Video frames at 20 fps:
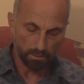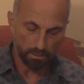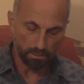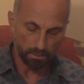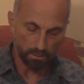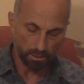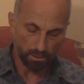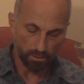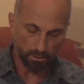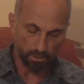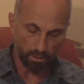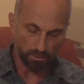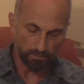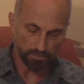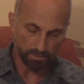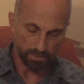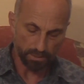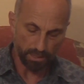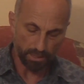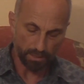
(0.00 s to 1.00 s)

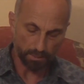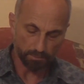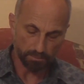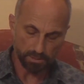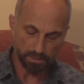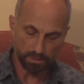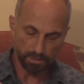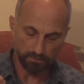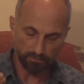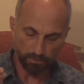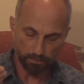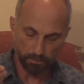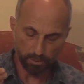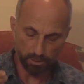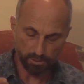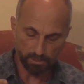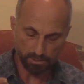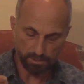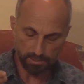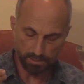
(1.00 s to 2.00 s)
Oftentimes, if a
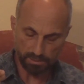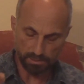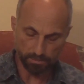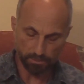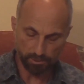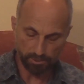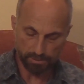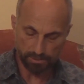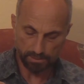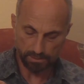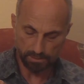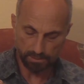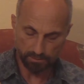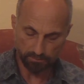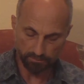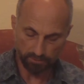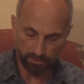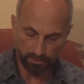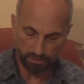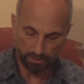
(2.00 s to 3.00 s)
person experiences the
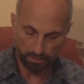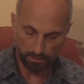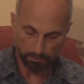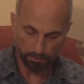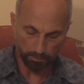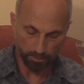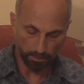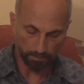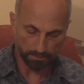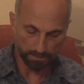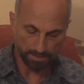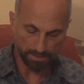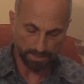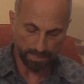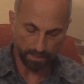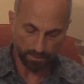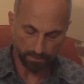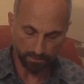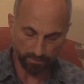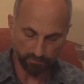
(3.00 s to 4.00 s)
very abrupt
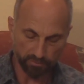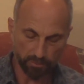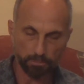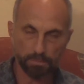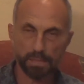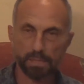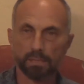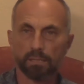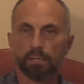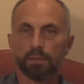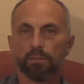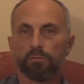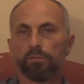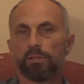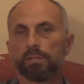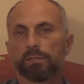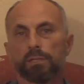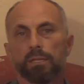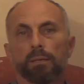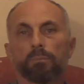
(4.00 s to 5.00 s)
death of a myth, for
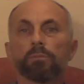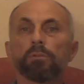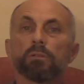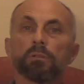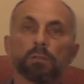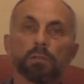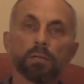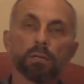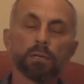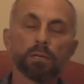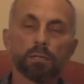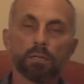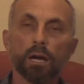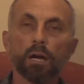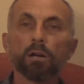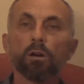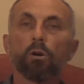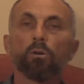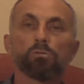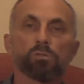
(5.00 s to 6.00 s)
example, a
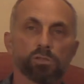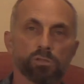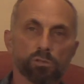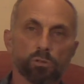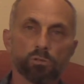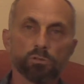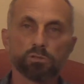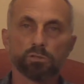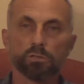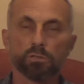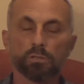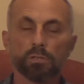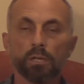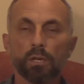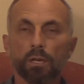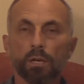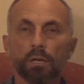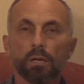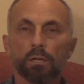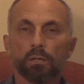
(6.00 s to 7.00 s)
gung-ho soldier
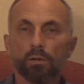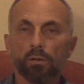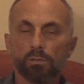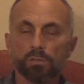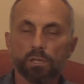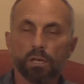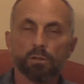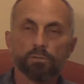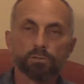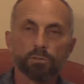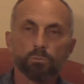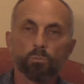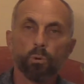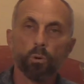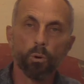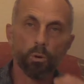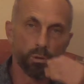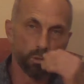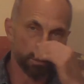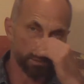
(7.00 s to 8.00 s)
goes off to
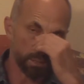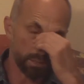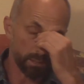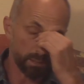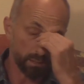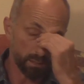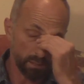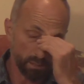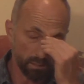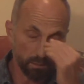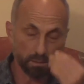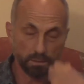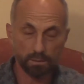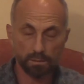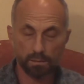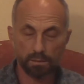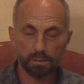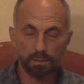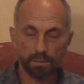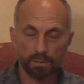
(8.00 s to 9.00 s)
war and then
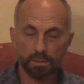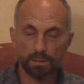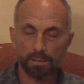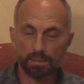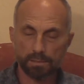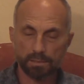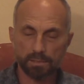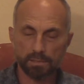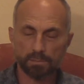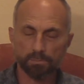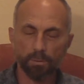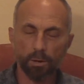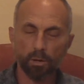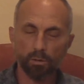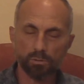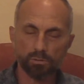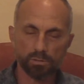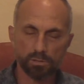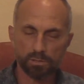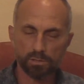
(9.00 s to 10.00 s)
is
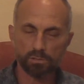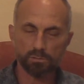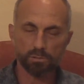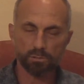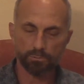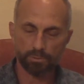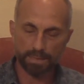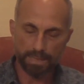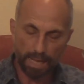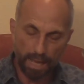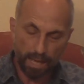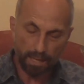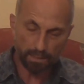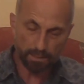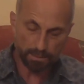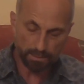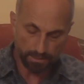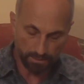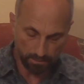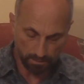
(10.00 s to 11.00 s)
exposed to the
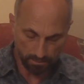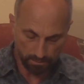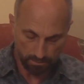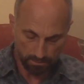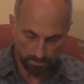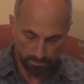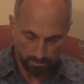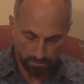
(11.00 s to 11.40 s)
reality,